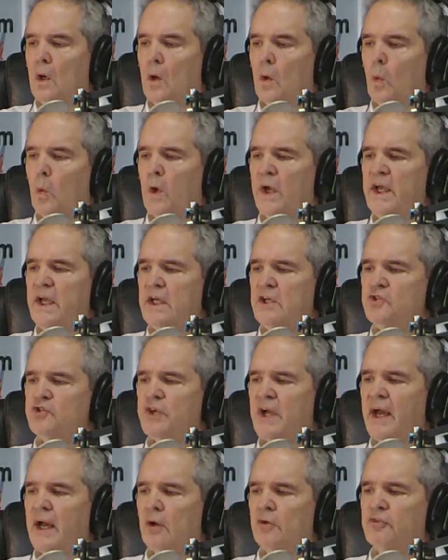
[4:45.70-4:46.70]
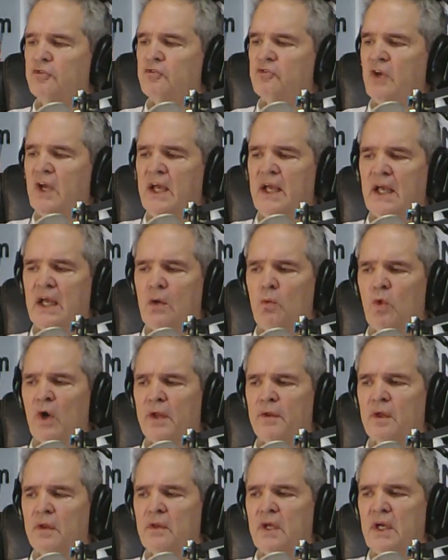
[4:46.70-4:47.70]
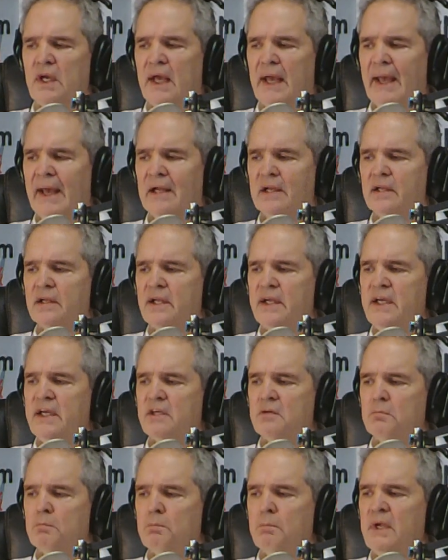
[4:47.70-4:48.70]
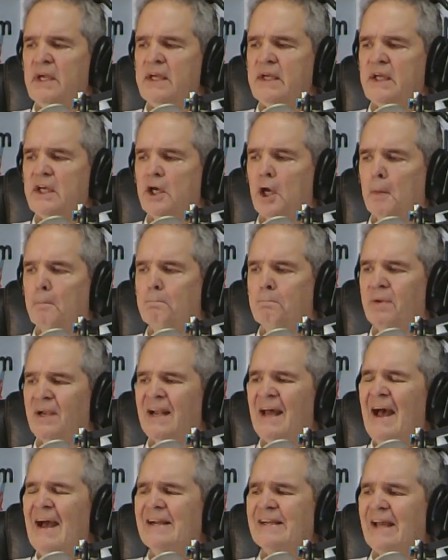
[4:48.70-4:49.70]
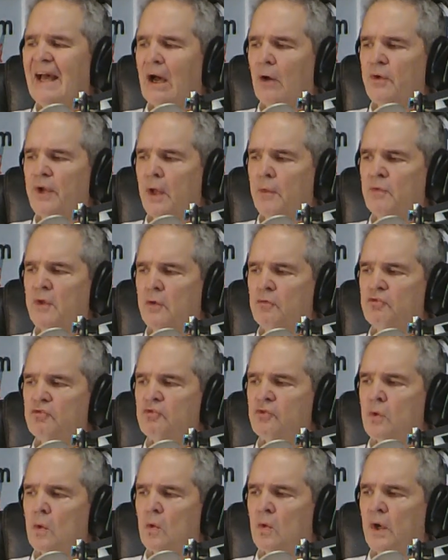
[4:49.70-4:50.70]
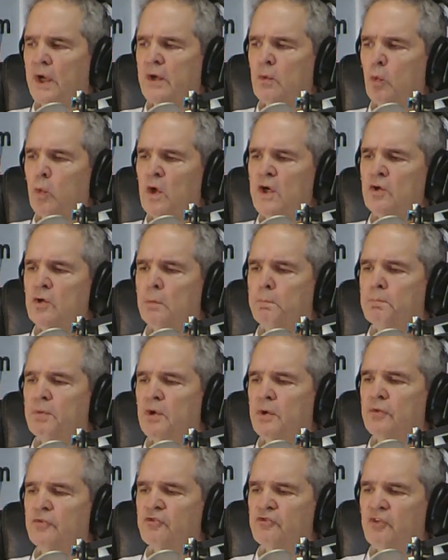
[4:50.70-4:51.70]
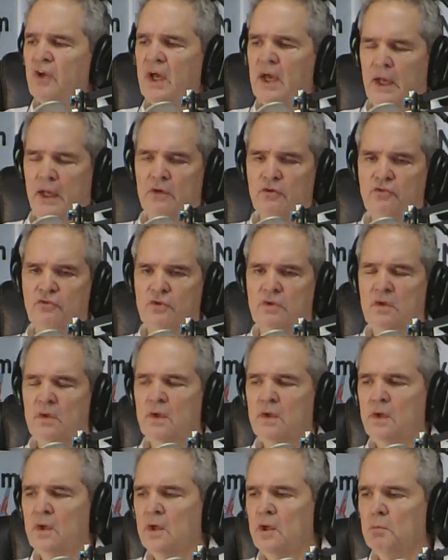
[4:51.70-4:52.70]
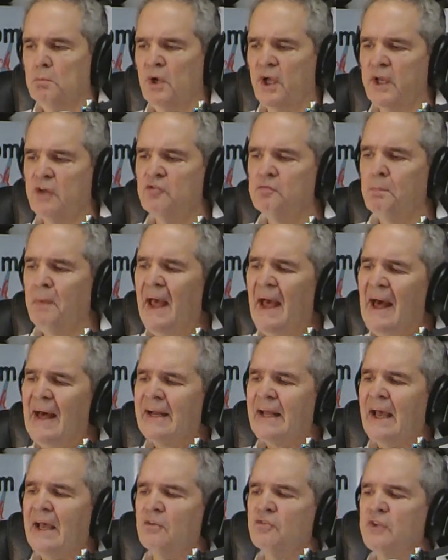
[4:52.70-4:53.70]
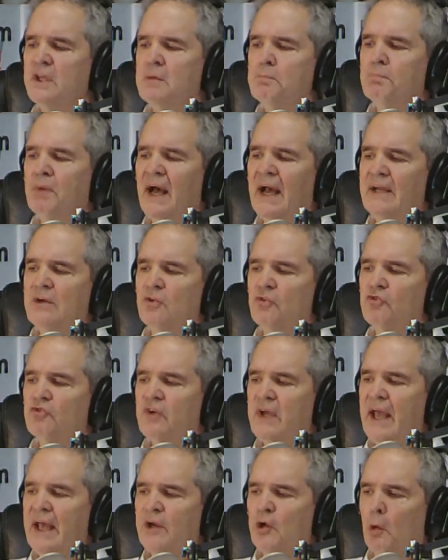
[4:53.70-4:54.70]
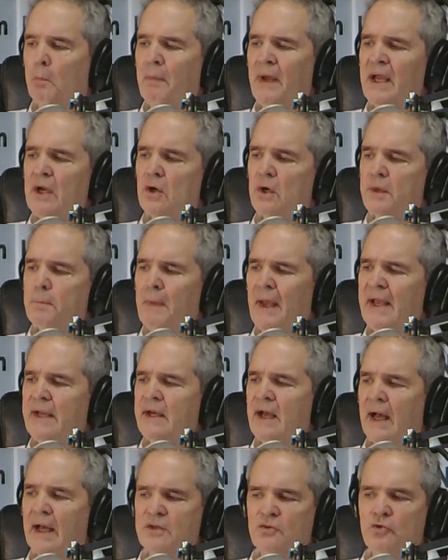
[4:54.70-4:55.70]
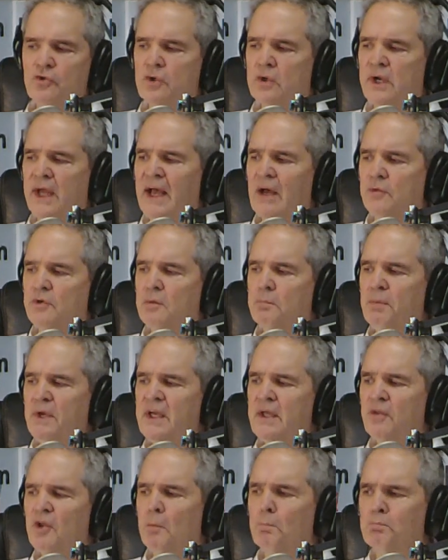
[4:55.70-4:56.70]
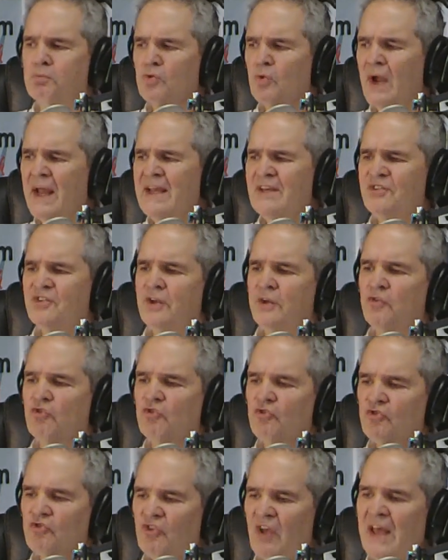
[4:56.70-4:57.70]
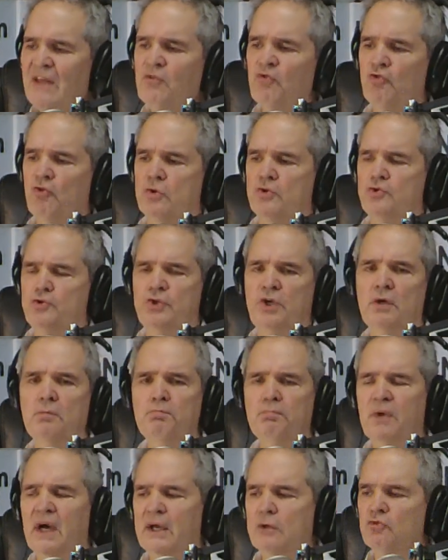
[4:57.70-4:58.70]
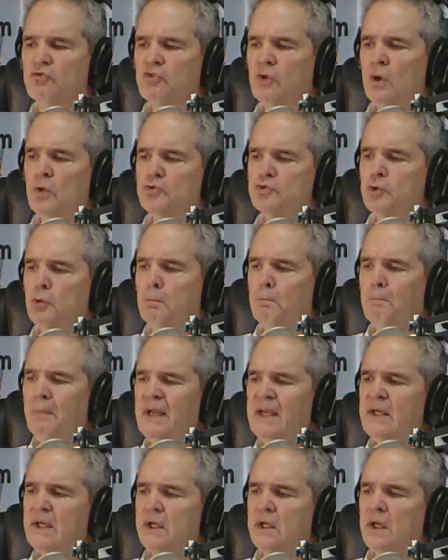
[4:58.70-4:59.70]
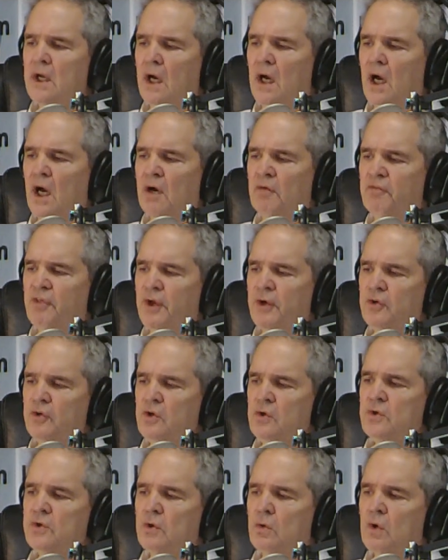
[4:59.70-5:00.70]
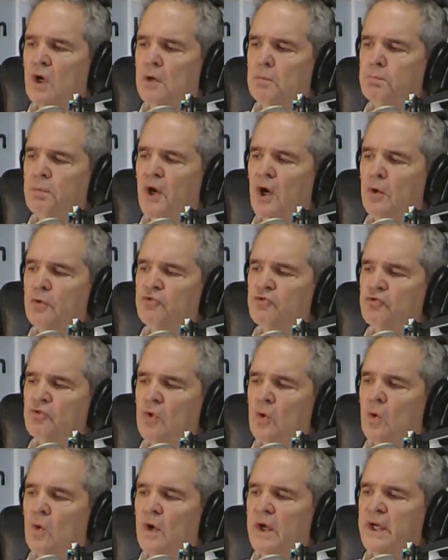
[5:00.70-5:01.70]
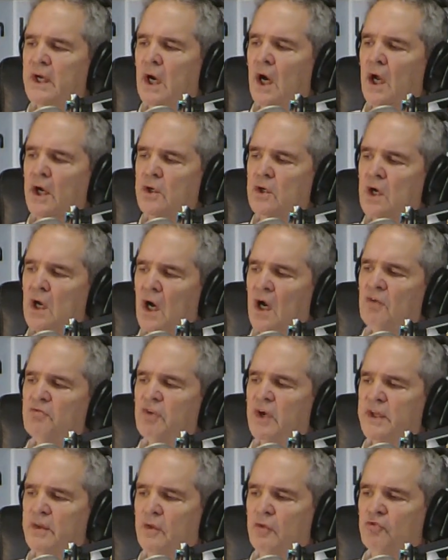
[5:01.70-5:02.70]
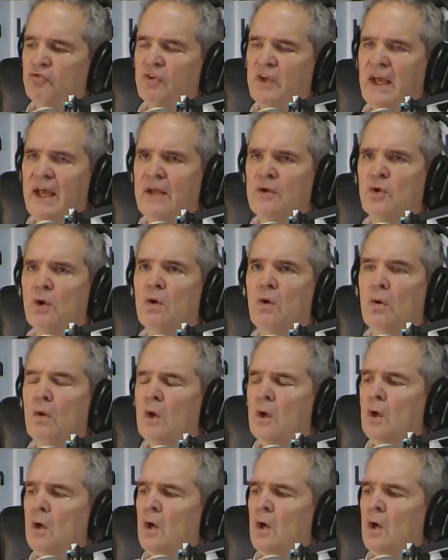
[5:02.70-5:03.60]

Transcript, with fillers: We shall see whether the elite media blackout on this story will persist. But as bad as the Biden scandal may or may not turn out to be, the brazen censorship by social media of the New York Post story uncovering the scandal